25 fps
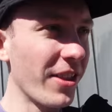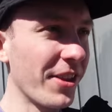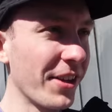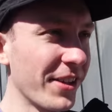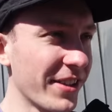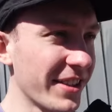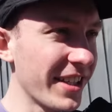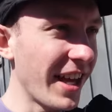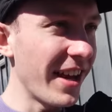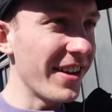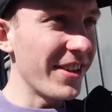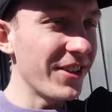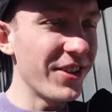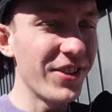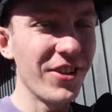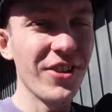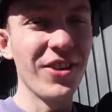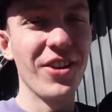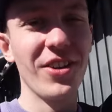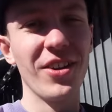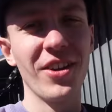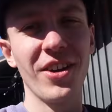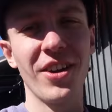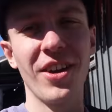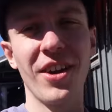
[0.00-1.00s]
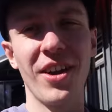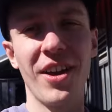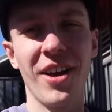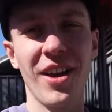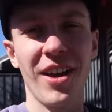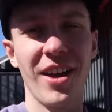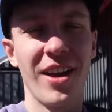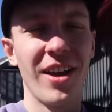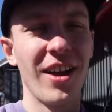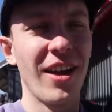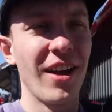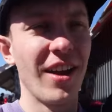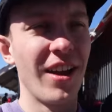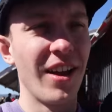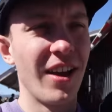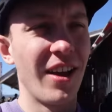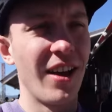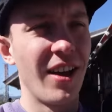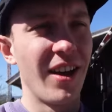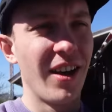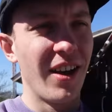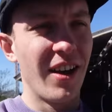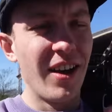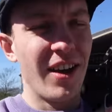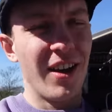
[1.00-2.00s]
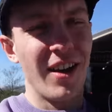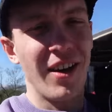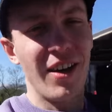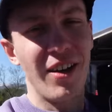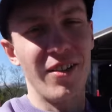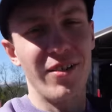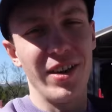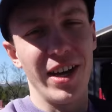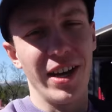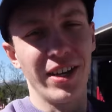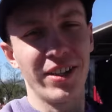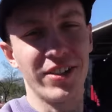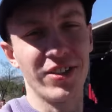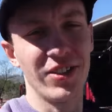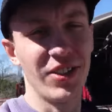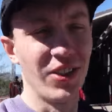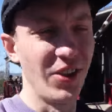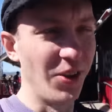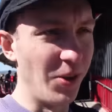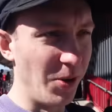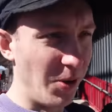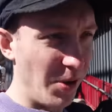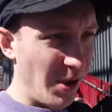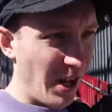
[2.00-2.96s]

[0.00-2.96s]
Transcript: of the station of X2.